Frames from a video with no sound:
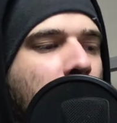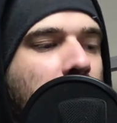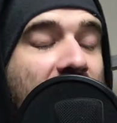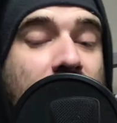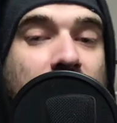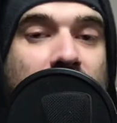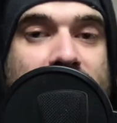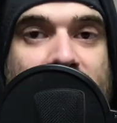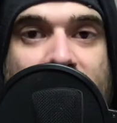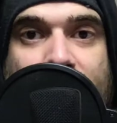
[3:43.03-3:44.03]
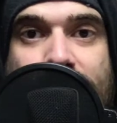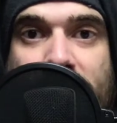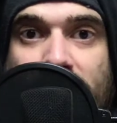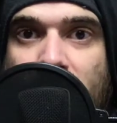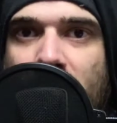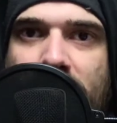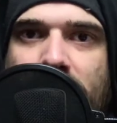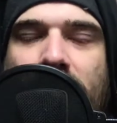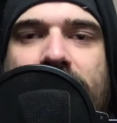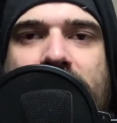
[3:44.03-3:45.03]
making a list is actually a really
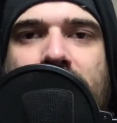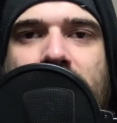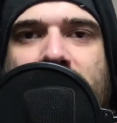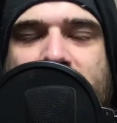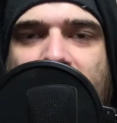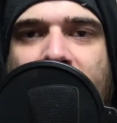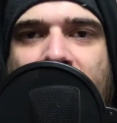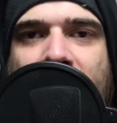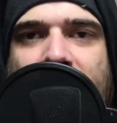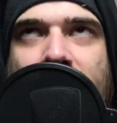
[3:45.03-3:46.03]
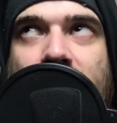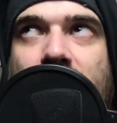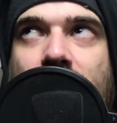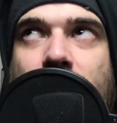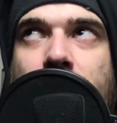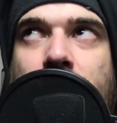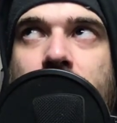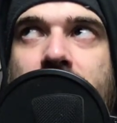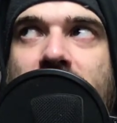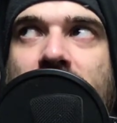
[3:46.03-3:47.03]
good idea when you're starting out in the um,
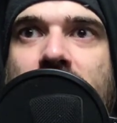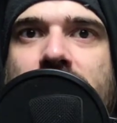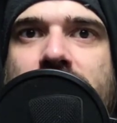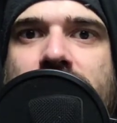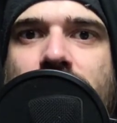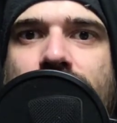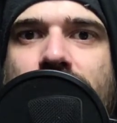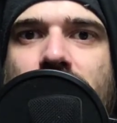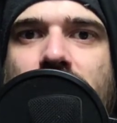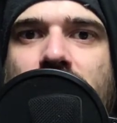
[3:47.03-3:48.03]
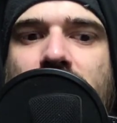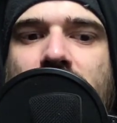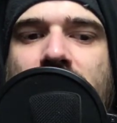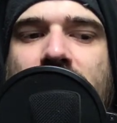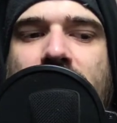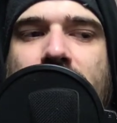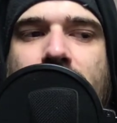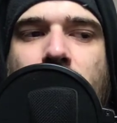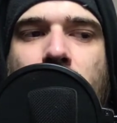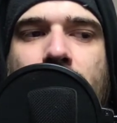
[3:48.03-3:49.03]
uh, social, uh,
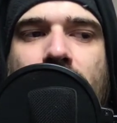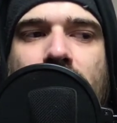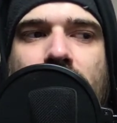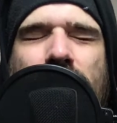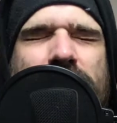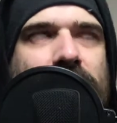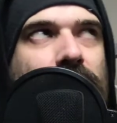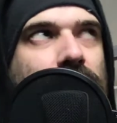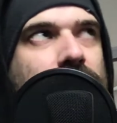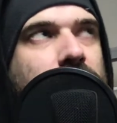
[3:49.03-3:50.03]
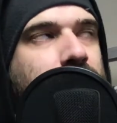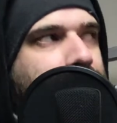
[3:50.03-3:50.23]
what's it called?